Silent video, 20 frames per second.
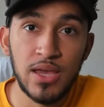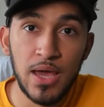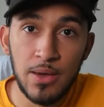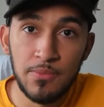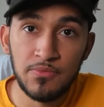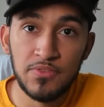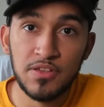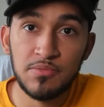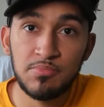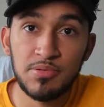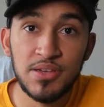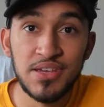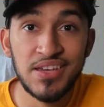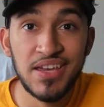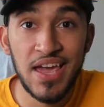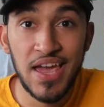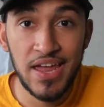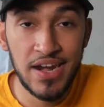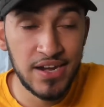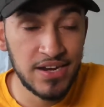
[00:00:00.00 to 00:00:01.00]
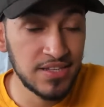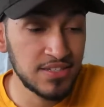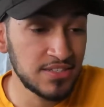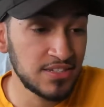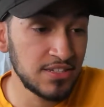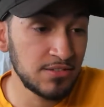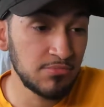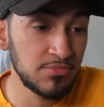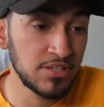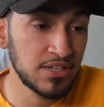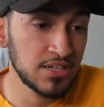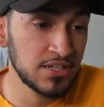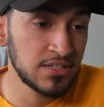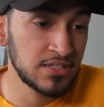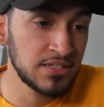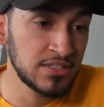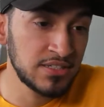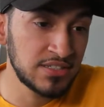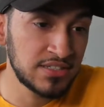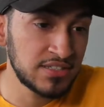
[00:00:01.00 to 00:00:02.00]
MVP candidacy,
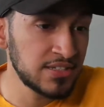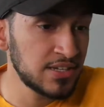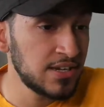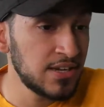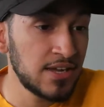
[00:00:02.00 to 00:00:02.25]
because